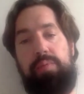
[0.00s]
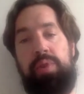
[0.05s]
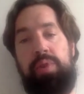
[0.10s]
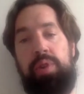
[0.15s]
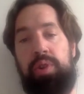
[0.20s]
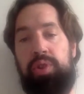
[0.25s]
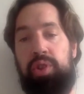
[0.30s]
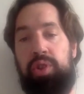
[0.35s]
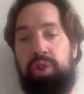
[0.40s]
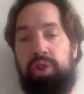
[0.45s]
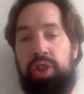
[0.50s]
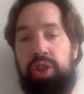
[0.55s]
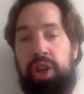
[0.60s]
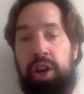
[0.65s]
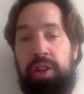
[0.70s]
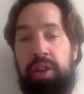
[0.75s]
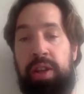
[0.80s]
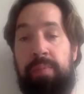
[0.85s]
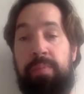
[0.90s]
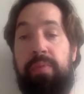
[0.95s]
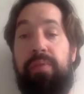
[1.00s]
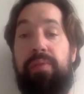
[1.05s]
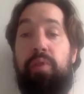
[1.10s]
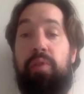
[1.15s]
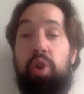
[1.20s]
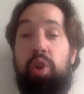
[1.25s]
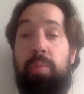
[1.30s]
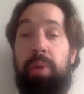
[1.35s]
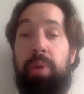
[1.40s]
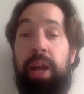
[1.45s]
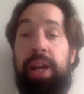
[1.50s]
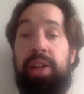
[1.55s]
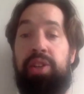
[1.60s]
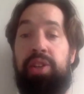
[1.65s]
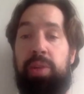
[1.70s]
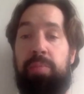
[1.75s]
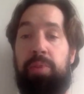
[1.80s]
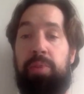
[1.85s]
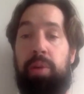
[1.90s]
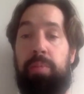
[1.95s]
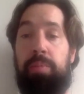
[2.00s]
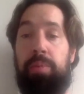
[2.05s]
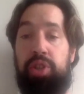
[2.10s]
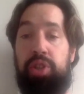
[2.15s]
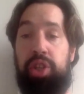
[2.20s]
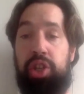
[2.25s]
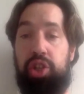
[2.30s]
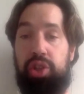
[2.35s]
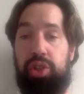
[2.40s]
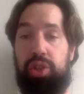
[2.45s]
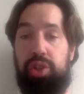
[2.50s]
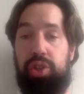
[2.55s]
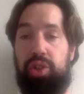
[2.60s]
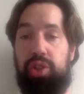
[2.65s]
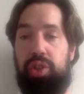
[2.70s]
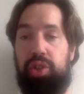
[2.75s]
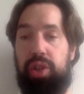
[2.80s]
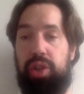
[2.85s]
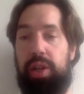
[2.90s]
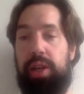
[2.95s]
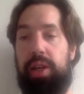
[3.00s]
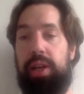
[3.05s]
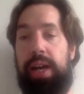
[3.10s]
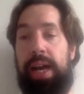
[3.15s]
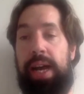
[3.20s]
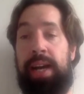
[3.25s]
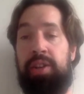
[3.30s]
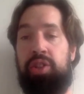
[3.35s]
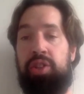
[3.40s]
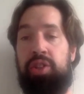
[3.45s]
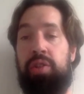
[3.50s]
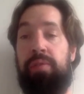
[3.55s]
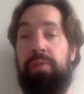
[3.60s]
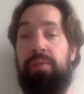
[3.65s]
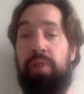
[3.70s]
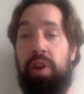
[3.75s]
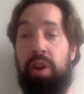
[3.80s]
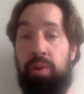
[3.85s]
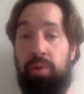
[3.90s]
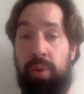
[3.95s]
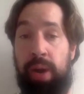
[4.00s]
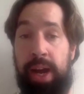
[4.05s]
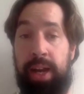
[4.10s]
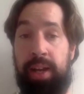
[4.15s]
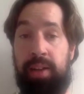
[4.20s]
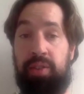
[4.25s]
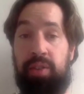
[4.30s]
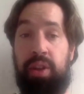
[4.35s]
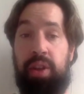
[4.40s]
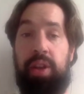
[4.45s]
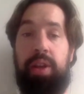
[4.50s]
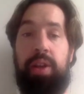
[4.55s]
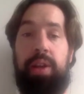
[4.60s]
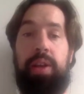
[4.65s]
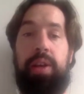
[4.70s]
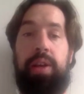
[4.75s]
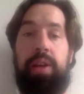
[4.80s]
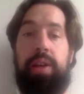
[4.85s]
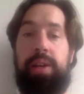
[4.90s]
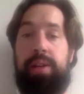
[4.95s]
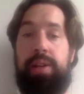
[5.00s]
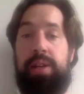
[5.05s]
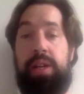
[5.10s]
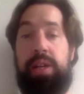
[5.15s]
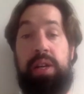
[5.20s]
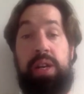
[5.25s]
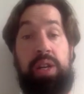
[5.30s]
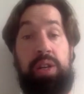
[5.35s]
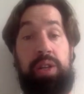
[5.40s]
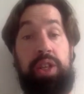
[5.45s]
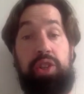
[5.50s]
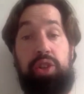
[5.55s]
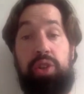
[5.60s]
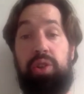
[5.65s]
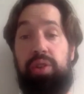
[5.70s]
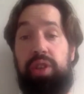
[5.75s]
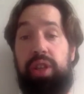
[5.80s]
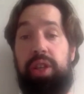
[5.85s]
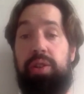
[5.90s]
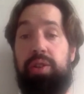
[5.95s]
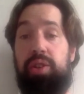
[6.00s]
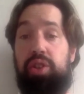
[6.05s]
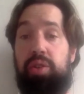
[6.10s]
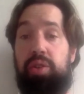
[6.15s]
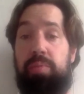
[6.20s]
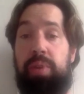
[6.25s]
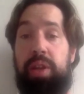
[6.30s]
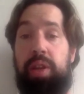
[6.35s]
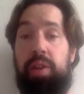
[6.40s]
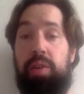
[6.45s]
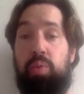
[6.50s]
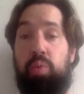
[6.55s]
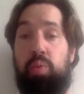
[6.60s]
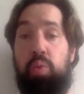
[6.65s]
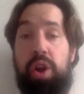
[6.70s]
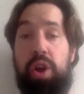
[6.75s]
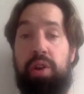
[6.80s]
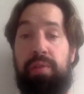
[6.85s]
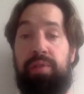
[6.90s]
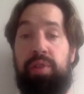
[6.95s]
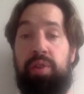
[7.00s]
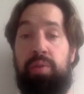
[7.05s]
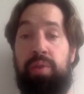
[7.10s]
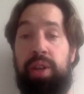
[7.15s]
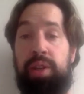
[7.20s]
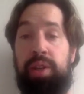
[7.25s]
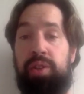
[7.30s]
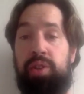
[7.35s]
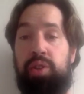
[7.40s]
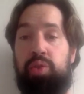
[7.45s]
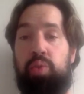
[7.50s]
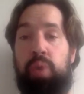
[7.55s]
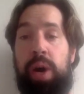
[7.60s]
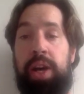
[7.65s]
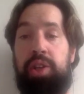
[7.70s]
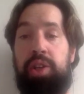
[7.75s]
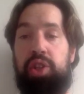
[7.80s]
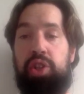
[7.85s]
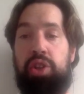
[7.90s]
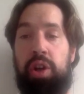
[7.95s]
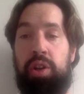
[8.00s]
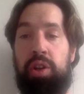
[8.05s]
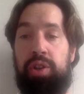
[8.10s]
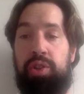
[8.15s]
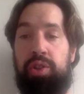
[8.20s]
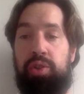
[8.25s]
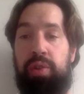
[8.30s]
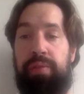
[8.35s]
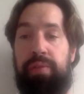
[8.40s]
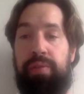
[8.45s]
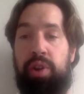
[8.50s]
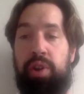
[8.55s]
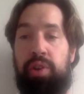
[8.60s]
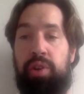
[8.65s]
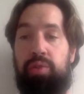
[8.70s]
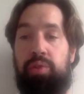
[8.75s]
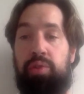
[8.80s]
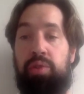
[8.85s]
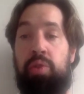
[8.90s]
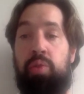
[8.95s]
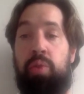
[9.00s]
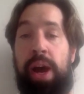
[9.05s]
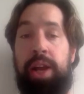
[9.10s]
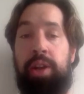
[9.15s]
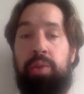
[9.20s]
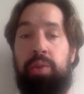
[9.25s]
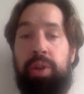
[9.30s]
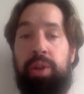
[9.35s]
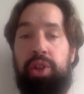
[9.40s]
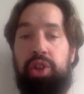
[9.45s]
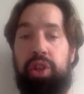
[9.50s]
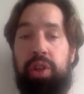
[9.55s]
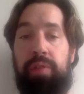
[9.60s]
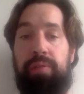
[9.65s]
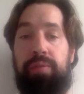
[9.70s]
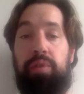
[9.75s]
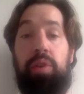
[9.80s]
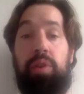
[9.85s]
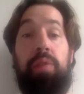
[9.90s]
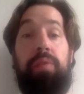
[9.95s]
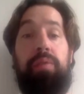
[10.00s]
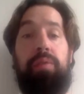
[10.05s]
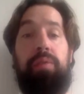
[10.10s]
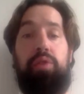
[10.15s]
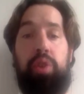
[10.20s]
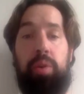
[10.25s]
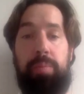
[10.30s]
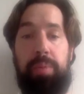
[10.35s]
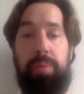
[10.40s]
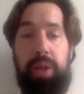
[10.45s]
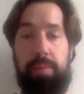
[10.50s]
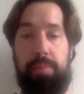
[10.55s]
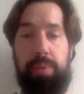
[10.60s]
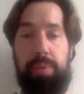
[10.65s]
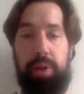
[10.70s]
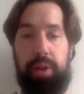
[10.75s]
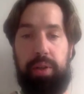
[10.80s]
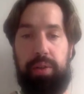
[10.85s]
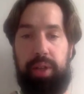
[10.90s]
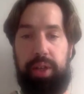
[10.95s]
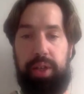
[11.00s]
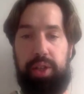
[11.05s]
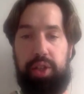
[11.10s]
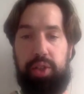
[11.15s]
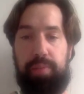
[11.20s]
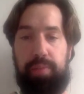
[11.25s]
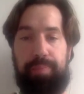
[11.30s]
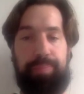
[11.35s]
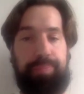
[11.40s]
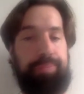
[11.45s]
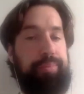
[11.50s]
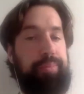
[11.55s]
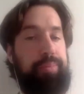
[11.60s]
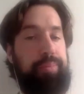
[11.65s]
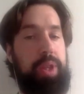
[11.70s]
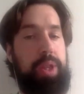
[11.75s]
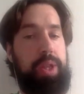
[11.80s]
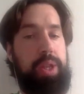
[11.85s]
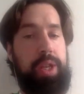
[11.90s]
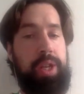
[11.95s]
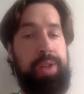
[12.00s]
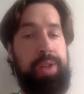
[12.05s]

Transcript: but also saw them formulate similar positions as the far right. This continues to be one of the reasons why scholars refer to the right-wing shift of European politics.